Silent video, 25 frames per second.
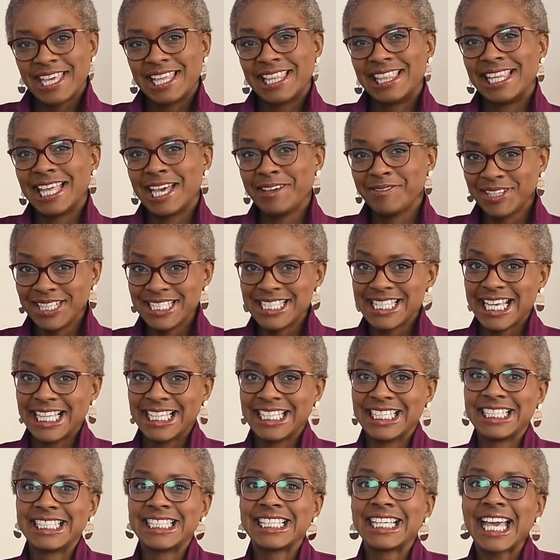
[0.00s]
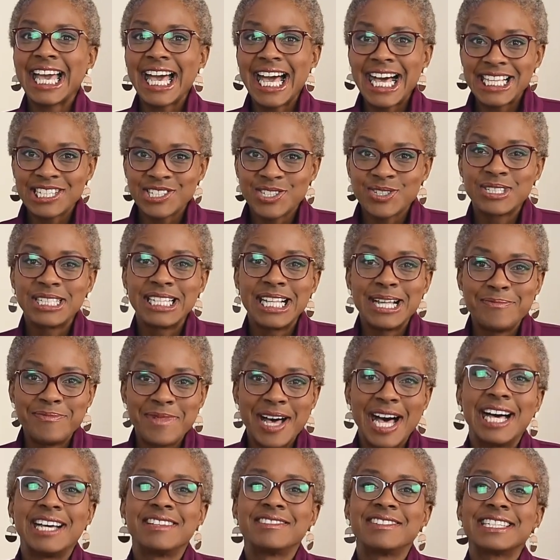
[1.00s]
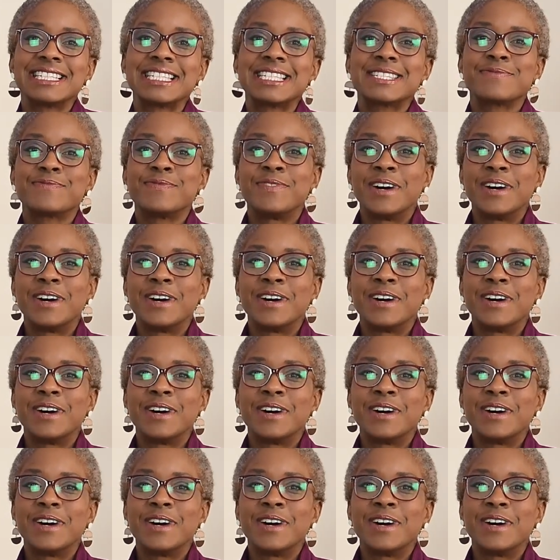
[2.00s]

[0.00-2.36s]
Let me tell you, the actual amount is